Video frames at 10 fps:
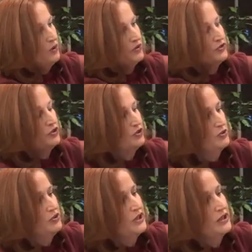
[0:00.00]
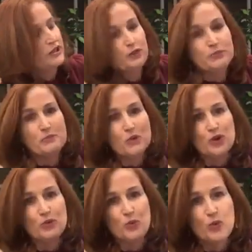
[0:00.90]
the holes too. You get a little bit
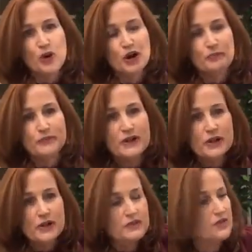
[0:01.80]
more warmth.